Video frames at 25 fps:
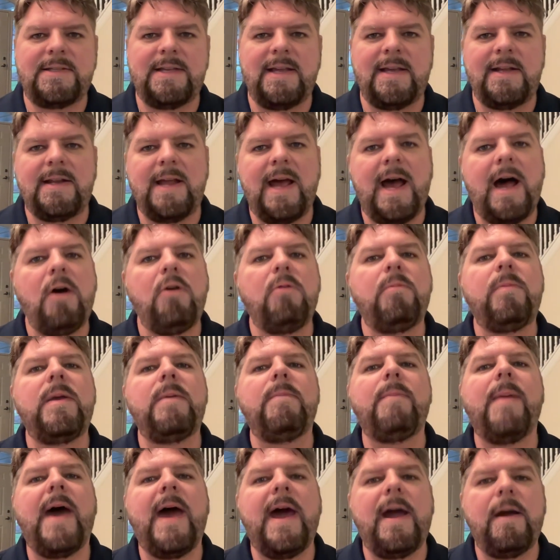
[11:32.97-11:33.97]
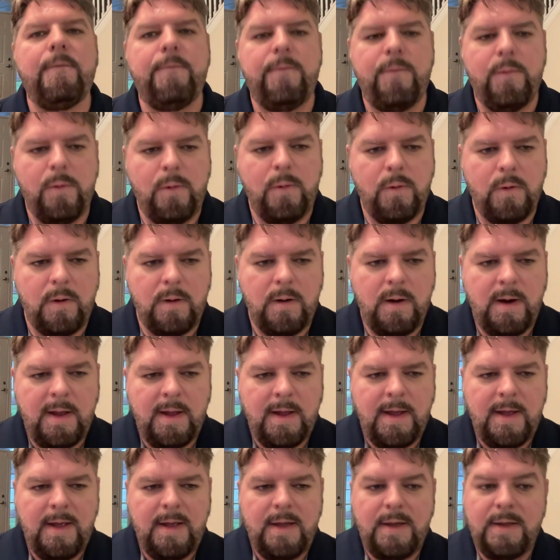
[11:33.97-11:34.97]
And I'll be back for
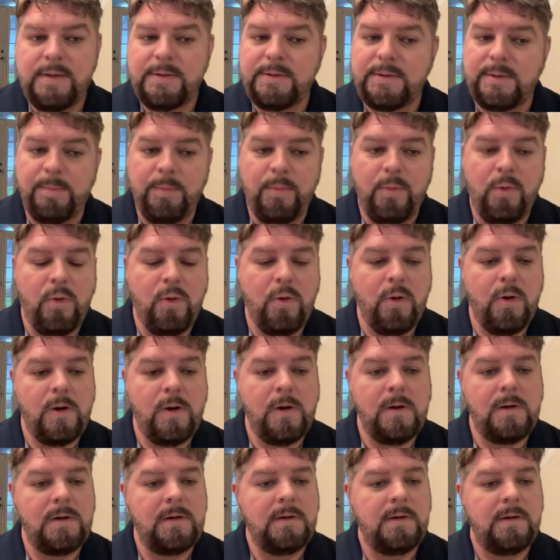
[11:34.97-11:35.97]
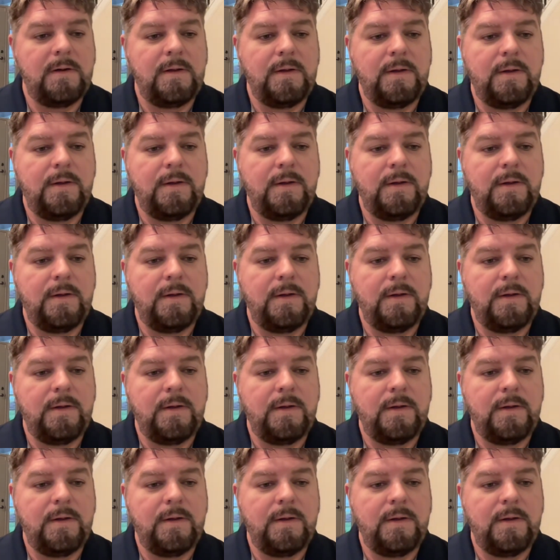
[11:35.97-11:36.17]
some more